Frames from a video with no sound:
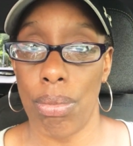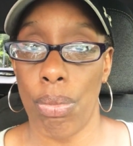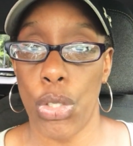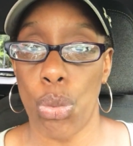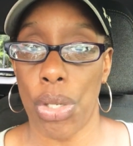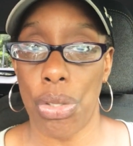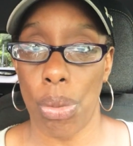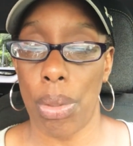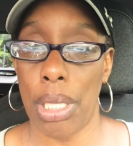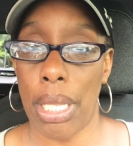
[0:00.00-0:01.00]

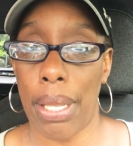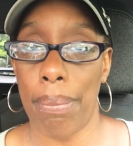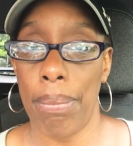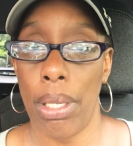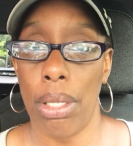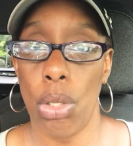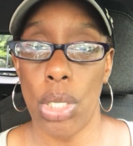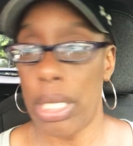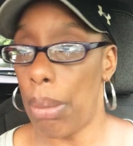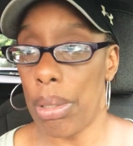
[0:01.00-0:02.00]
restriction on that. You
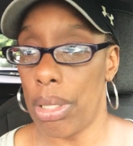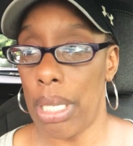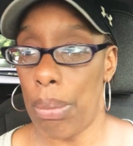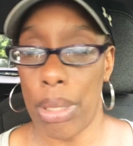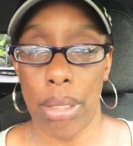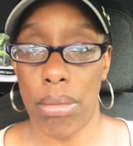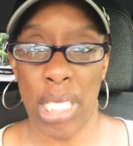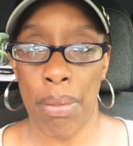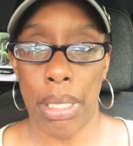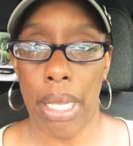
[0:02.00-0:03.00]
just say, I want to
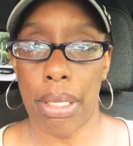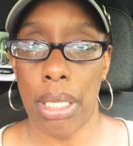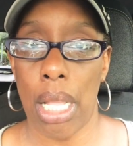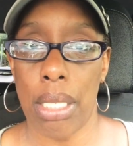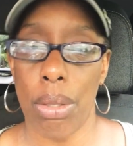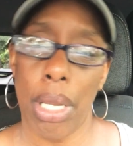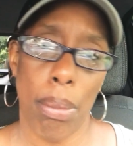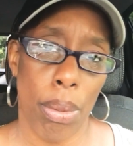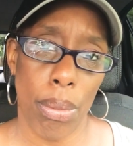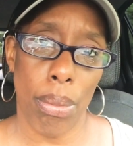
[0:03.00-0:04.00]
save $1,000. Okay,
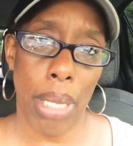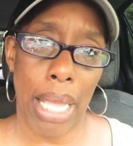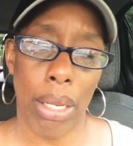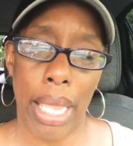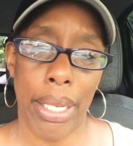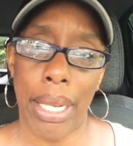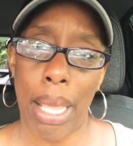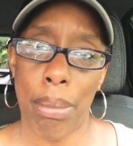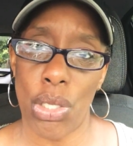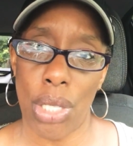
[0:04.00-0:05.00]
well,
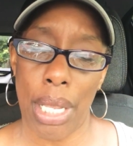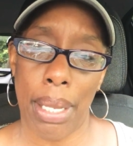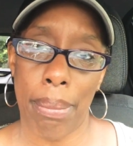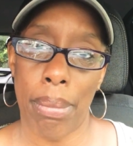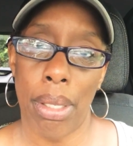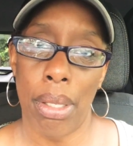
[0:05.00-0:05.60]
how much time?